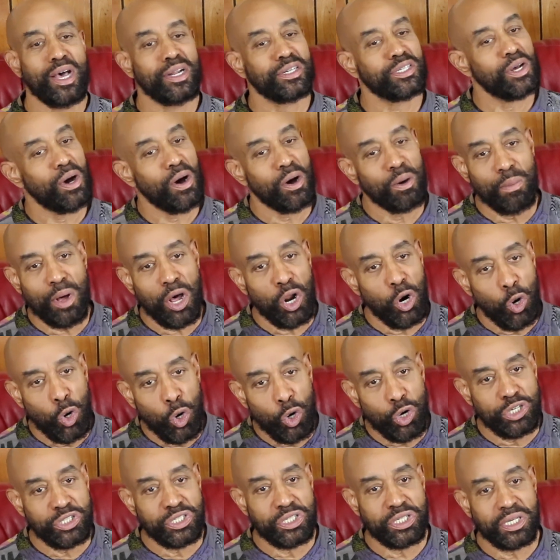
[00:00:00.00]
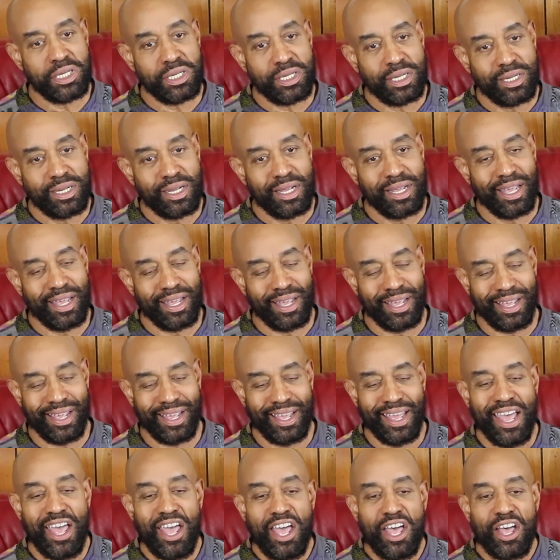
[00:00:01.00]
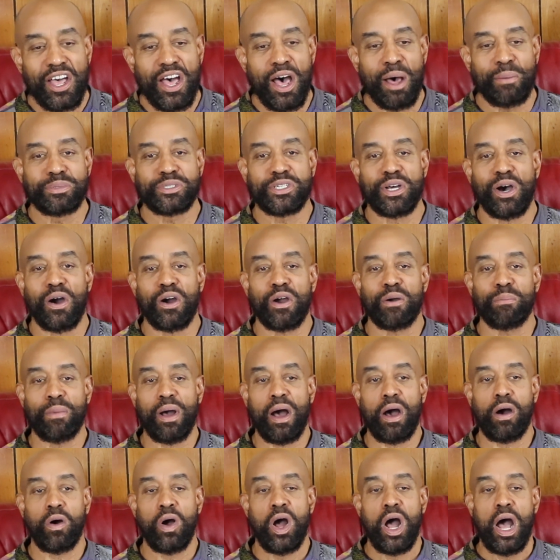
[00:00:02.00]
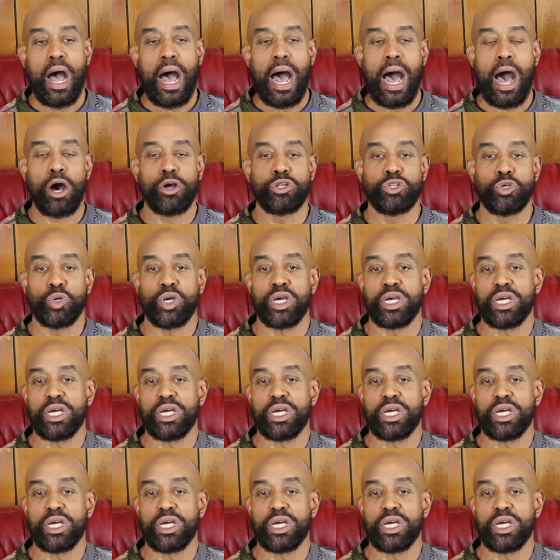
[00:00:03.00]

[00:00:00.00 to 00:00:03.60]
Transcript: not talking about an orgy. I'm talking about how you